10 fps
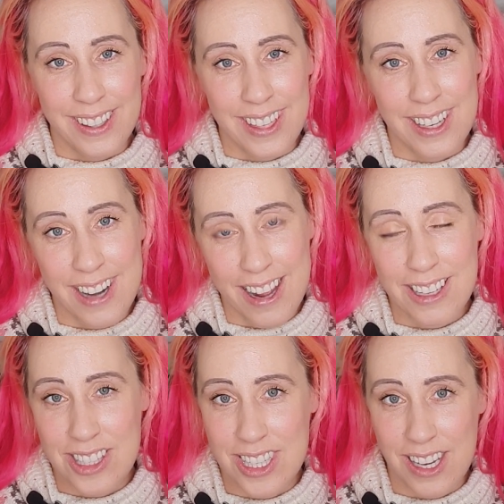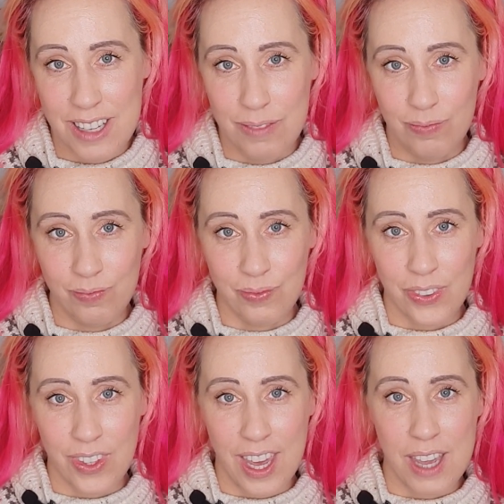connecting.
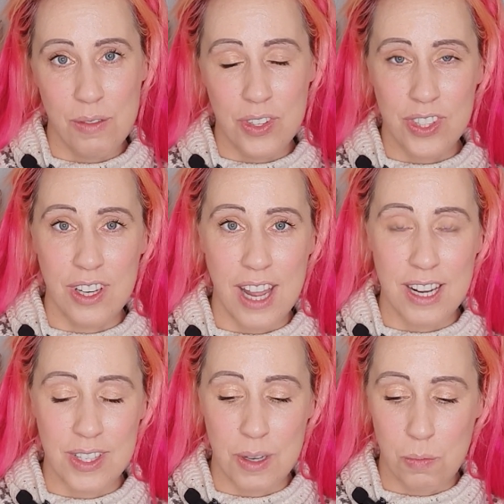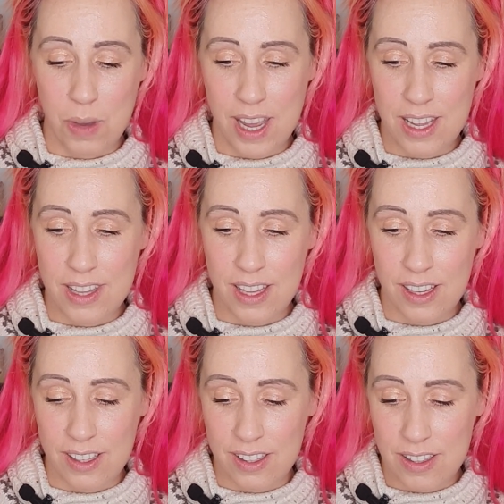Okay, it was connecting with
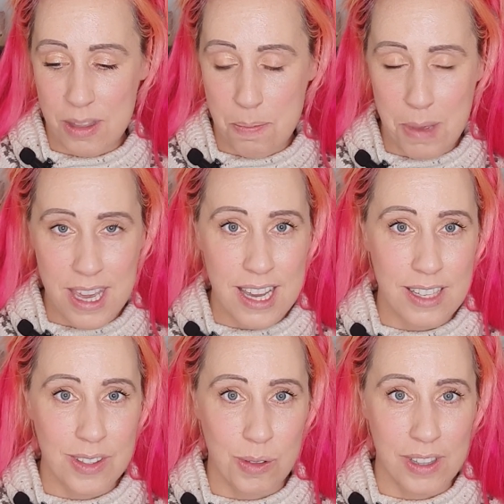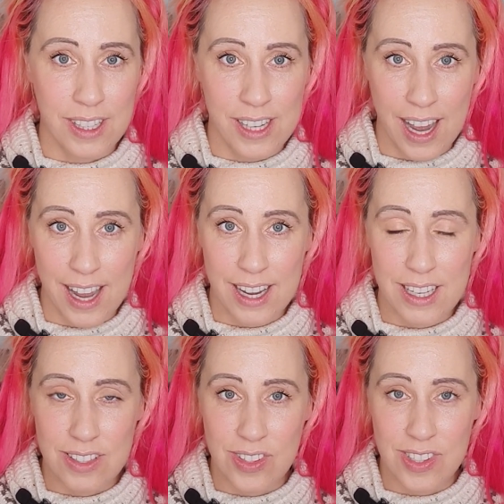the beings, with the
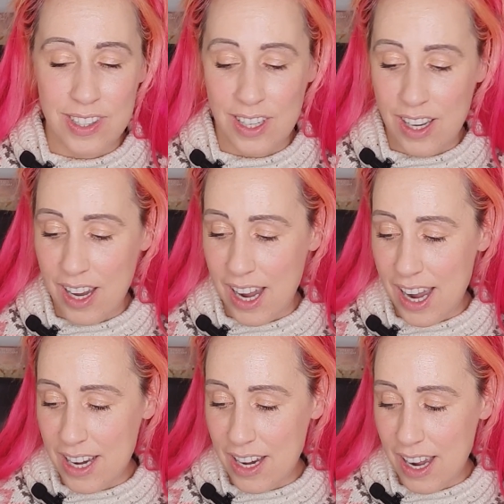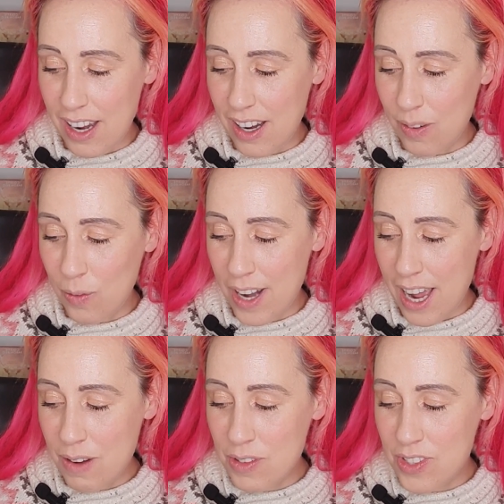guides. And when
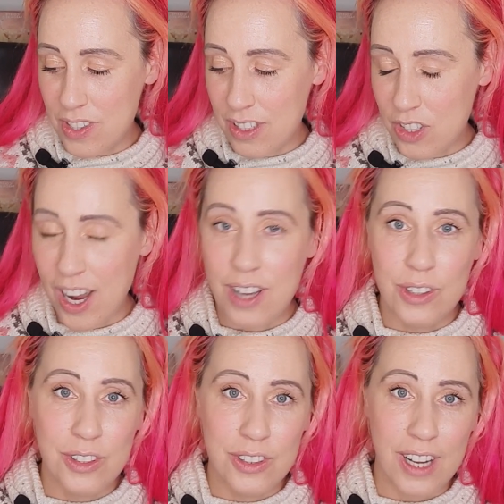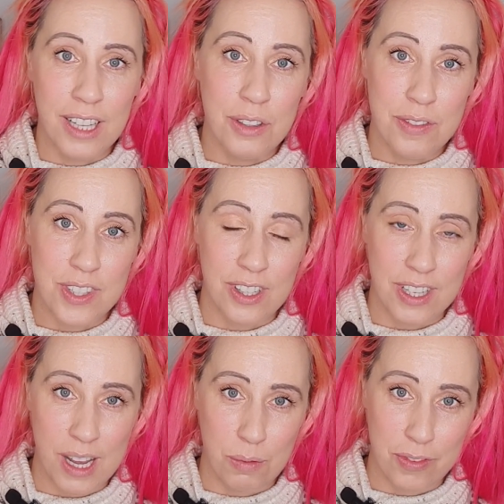I was a child, I loved to
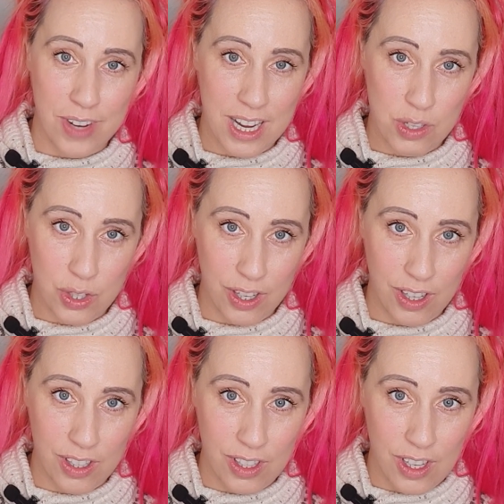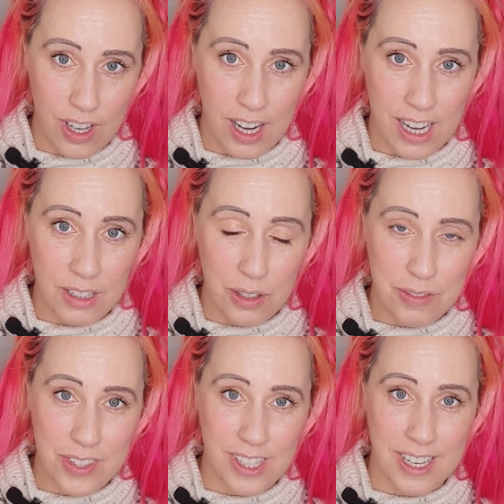connect with nature. I
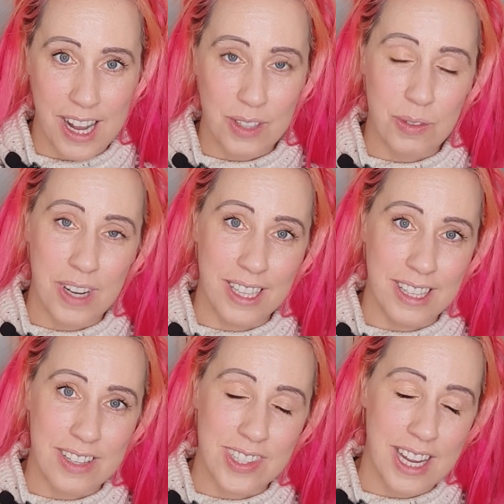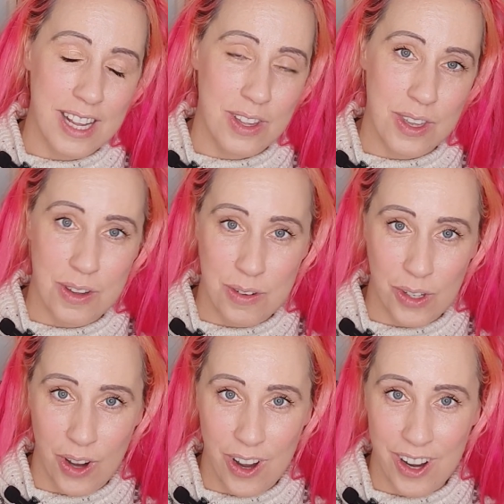loved to connect with, let's say, the
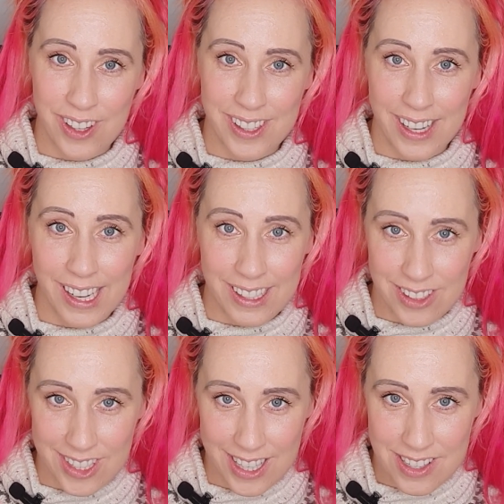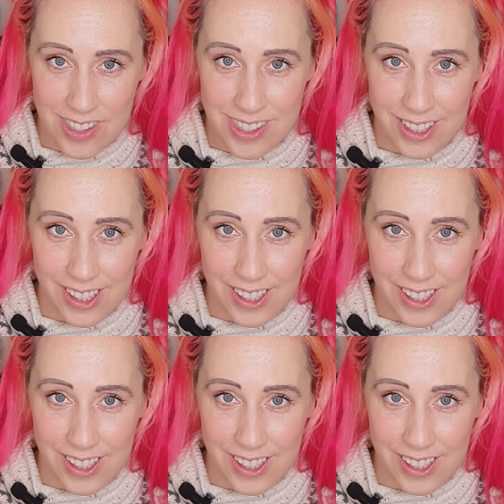unicorn energies